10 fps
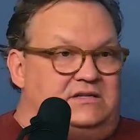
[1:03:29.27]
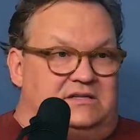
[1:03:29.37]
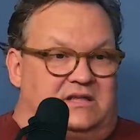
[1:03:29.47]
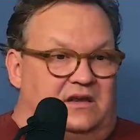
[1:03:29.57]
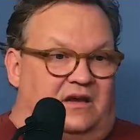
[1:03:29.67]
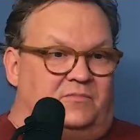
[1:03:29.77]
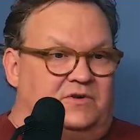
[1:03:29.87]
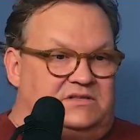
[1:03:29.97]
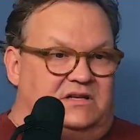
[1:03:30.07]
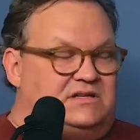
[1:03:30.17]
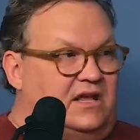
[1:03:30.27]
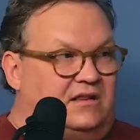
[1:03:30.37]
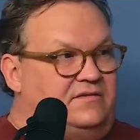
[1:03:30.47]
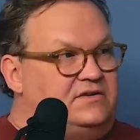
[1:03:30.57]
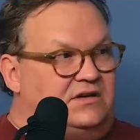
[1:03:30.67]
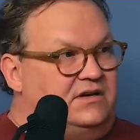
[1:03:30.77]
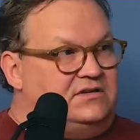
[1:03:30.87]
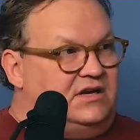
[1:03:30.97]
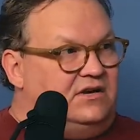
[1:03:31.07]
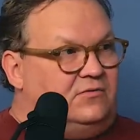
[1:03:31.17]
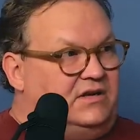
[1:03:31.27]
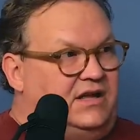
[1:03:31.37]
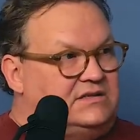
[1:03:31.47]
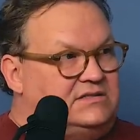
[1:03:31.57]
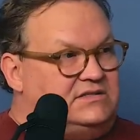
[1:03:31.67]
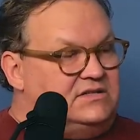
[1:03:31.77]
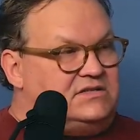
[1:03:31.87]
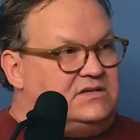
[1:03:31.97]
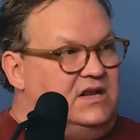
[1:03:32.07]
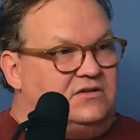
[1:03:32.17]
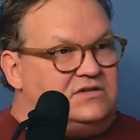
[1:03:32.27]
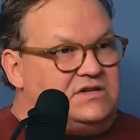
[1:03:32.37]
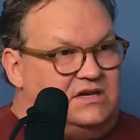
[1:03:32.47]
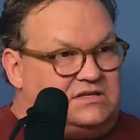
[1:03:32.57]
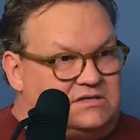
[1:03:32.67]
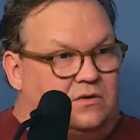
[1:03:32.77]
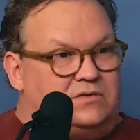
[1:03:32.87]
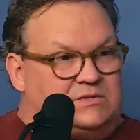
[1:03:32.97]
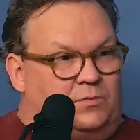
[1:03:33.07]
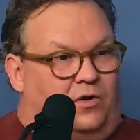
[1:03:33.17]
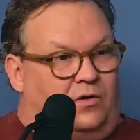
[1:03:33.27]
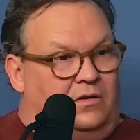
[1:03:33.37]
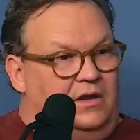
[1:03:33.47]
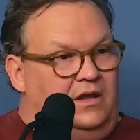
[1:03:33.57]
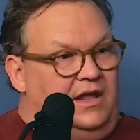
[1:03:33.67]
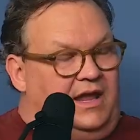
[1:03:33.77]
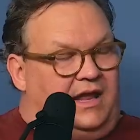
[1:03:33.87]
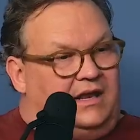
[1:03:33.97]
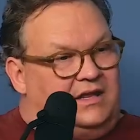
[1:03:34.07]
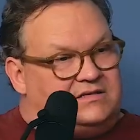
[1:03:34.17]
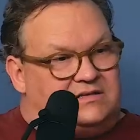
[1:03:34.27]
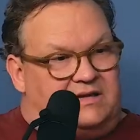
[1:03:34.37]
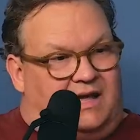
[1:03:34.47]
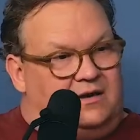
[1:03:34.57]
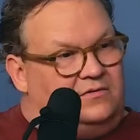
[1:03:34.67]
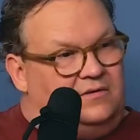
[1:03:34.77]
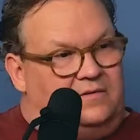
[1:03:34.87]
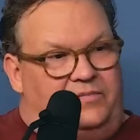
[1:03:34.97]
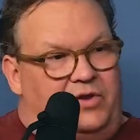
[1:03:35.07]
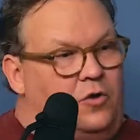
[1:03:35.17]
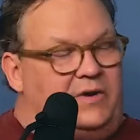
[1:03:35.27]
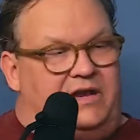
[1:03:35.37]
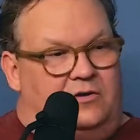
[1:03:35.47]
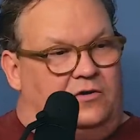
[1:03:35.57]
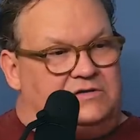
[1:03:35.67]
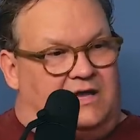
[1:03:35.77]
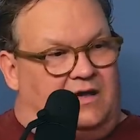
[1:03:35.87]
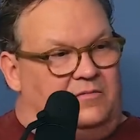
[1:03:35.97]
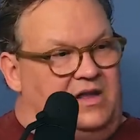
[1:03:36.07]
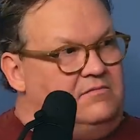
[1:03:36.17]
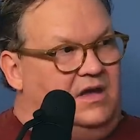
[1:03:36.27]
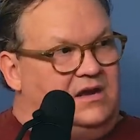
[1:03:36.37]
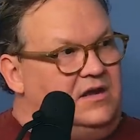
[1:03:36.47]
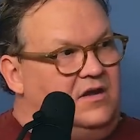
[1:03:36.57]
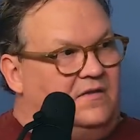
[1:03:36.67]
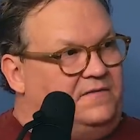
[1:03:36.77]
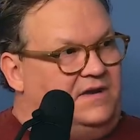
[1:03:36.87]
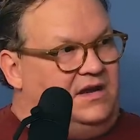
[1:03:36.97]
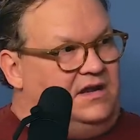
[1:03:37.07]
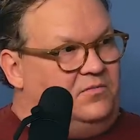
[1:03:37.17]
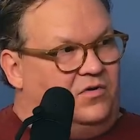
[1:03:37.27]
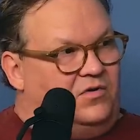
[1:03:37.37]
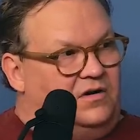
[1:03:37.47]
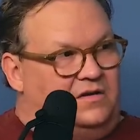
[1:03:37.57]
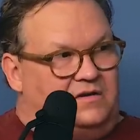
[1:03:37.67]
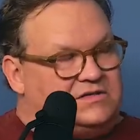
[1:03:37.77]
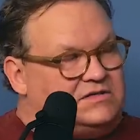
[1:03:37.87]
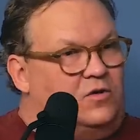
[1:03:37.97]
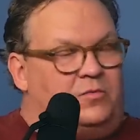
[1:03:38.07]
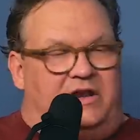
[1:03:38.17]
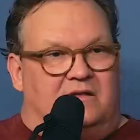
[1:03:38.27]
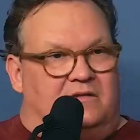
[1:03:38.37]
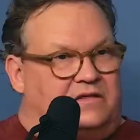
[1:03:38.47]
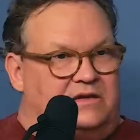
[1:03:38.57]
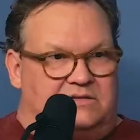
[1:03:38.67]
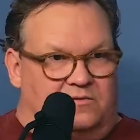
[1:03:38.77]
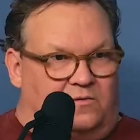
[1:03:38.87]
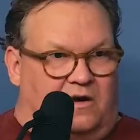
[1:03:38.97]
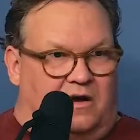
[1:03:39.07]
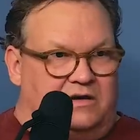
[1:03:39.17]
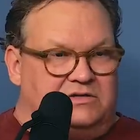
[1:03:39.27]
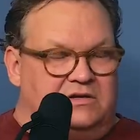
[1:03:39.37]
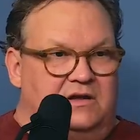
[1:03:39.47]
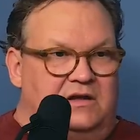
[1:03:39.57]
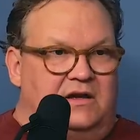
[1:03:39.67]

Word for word: Just the numbers that television in general gets is just it's so small, and nobody knows how to make money off it anymore. Right. And there's so many other things to watch.